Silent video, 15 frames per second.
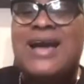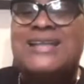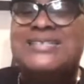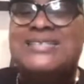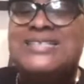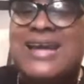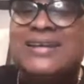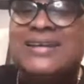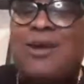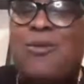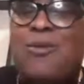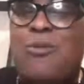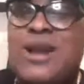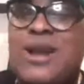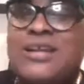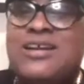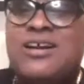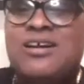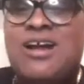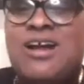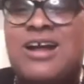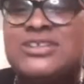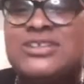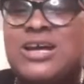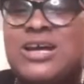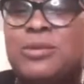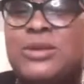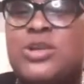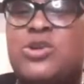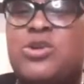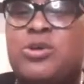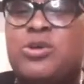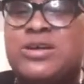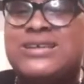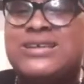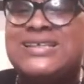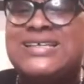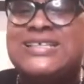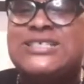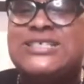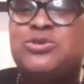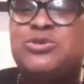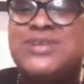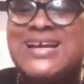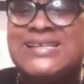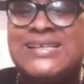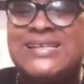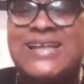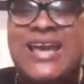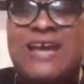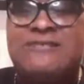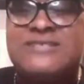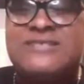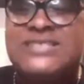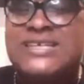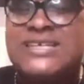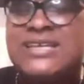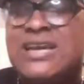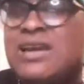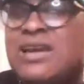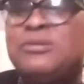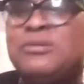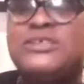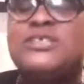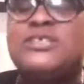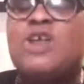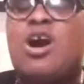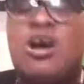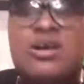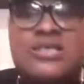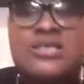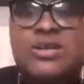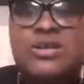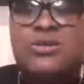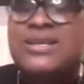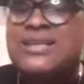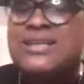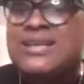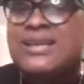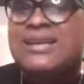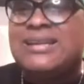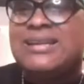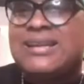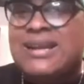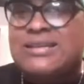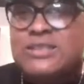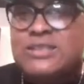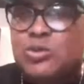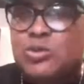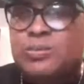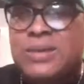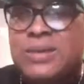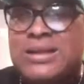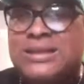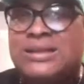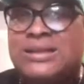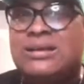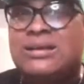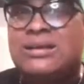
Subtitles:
signed a 1-year contract with Northeast United FC, which is also in the Indian Super League.